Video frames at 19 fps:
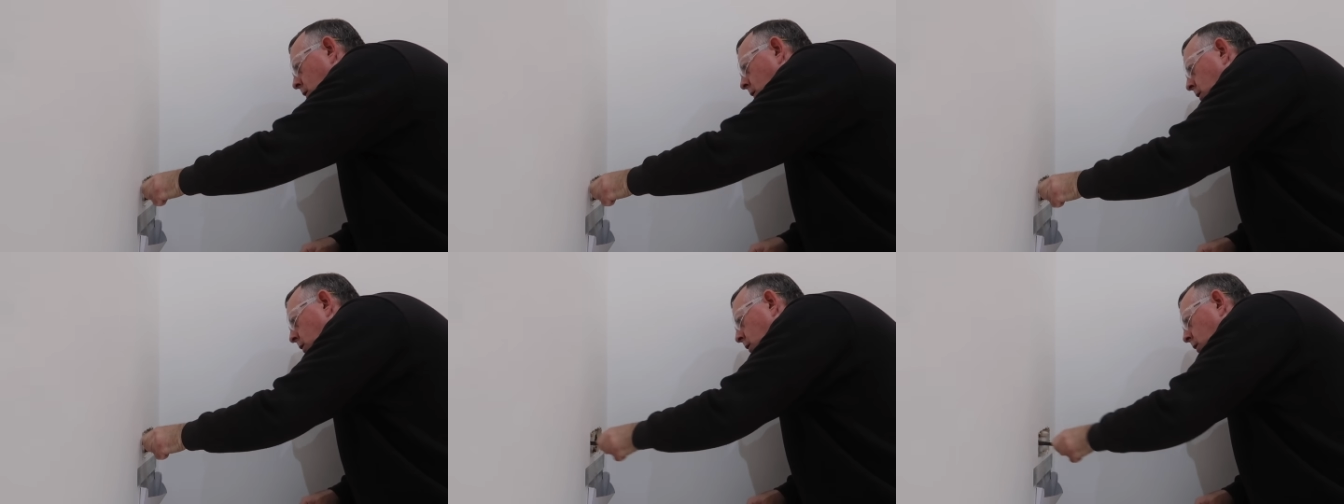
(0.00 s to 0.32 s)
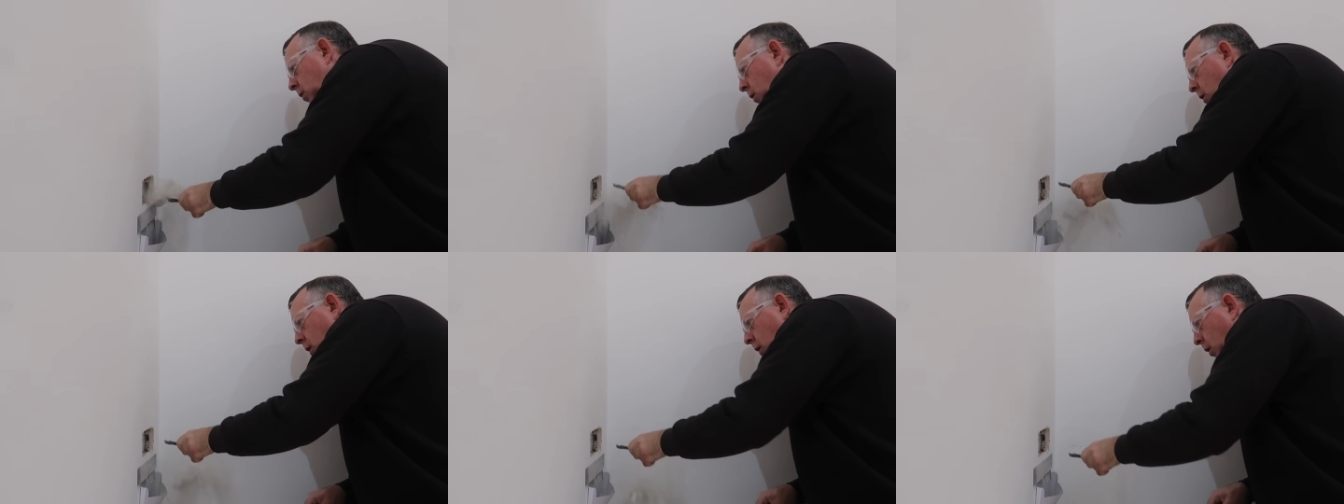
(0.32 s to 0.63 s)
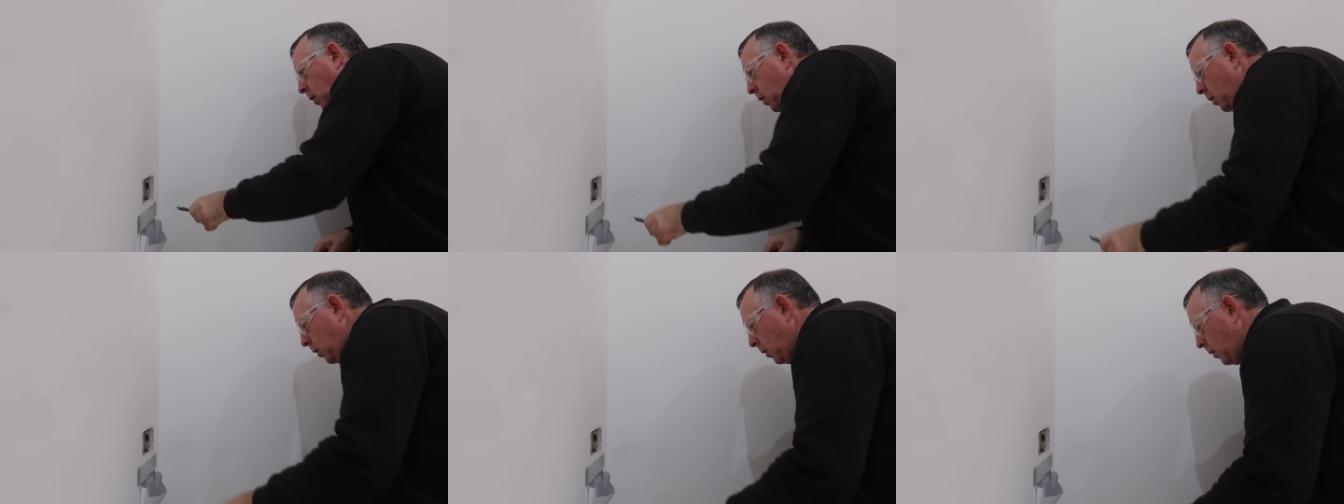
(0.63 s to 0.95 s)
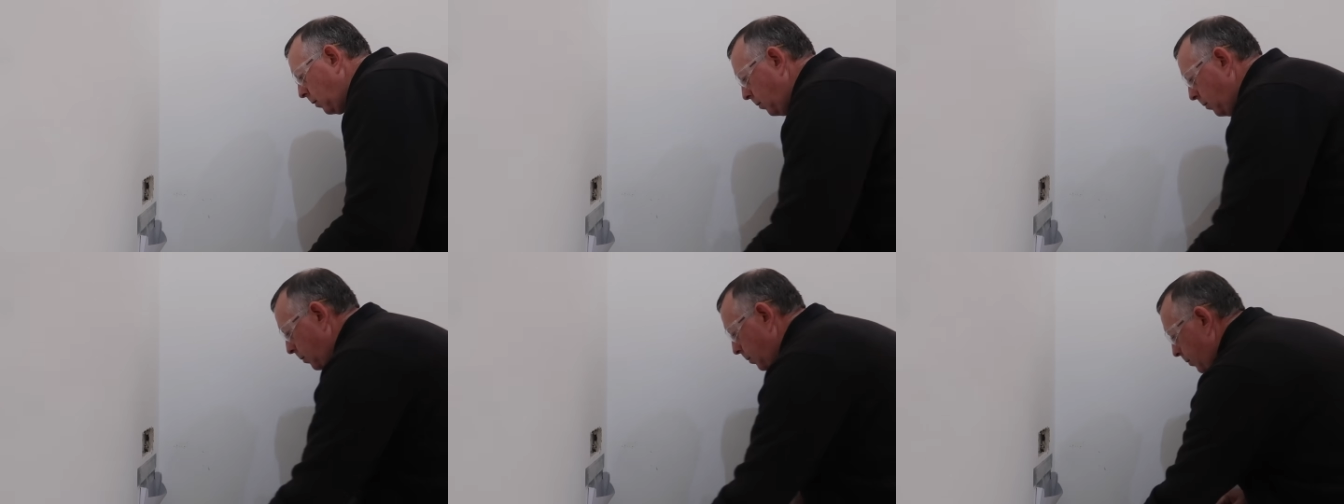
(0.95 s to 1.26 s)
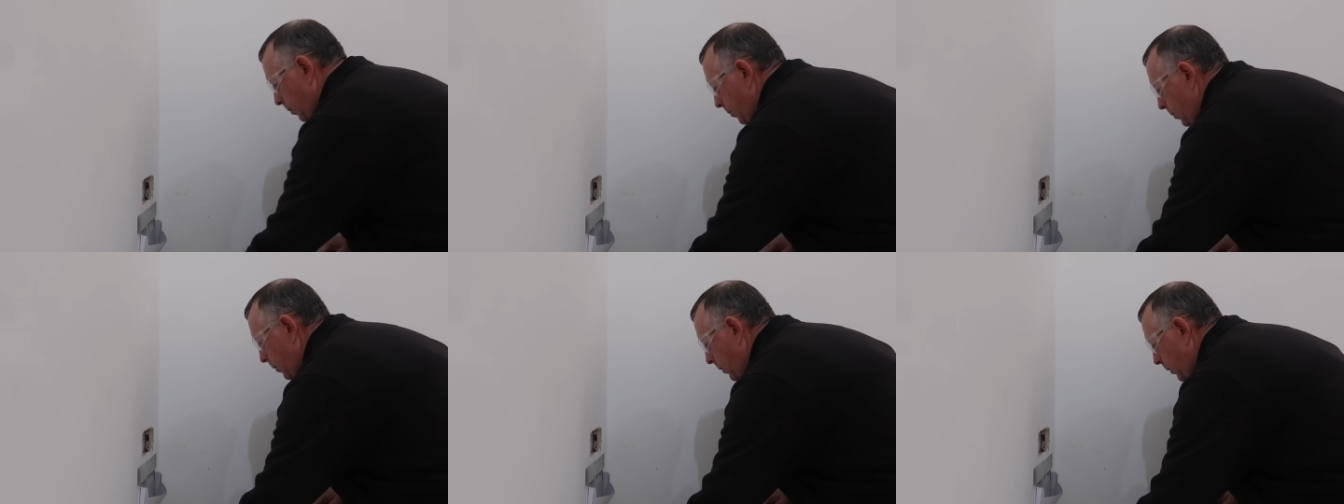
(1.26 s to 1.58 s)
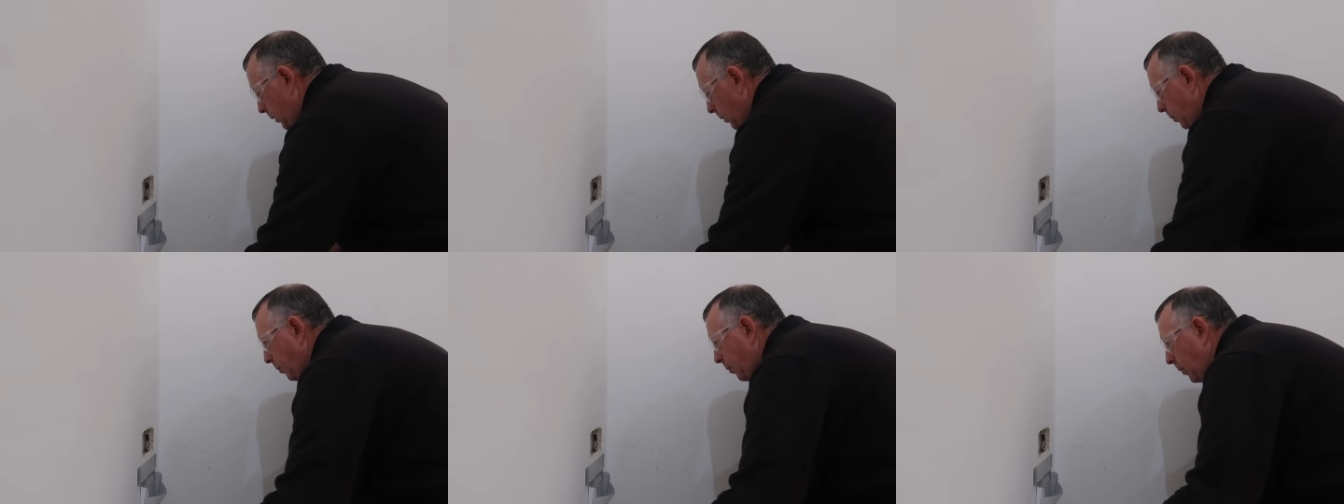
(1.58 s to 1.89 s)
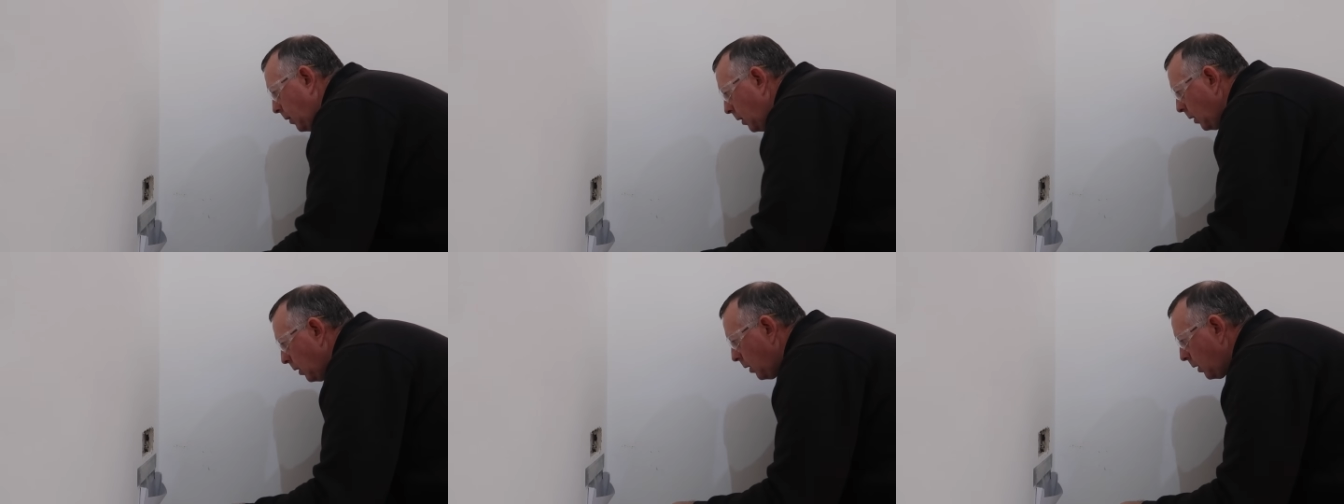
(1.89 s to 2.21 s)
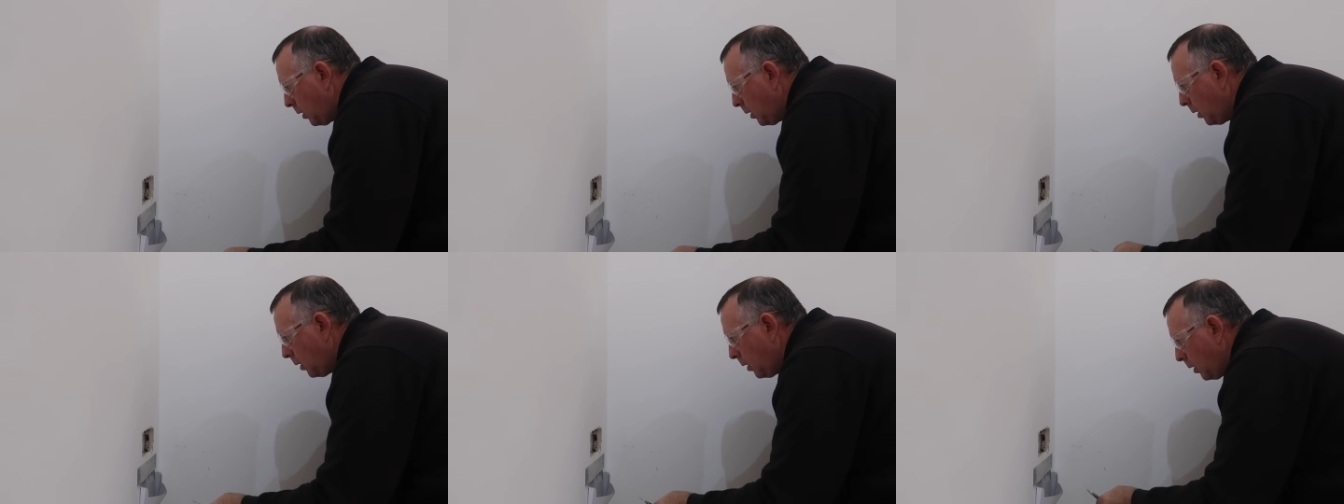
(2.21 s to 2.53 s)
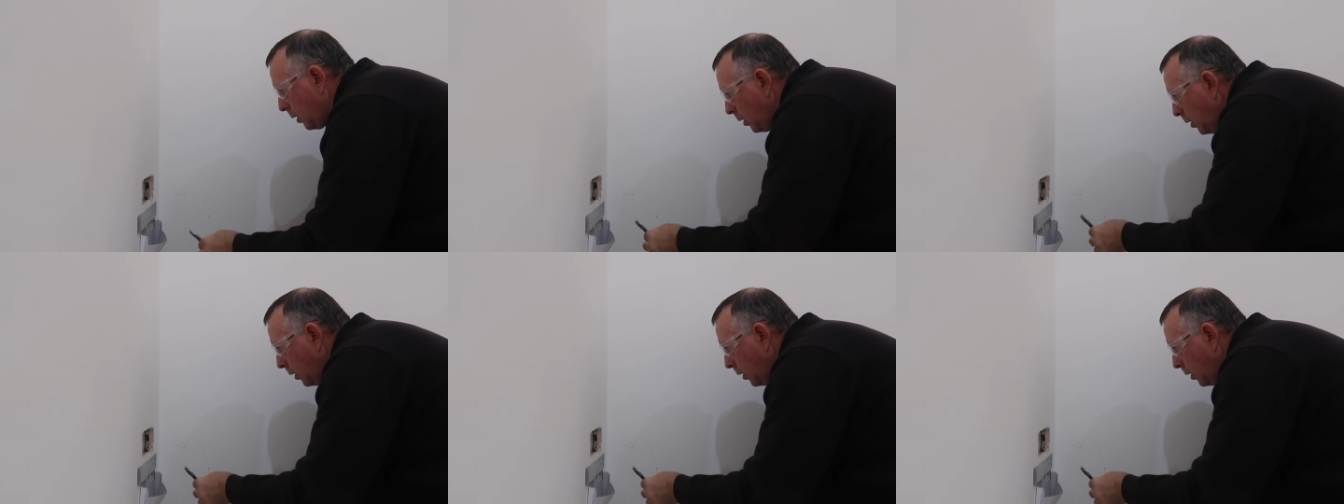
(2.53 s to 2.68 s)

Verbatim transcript: out and I could tidy up the sides and the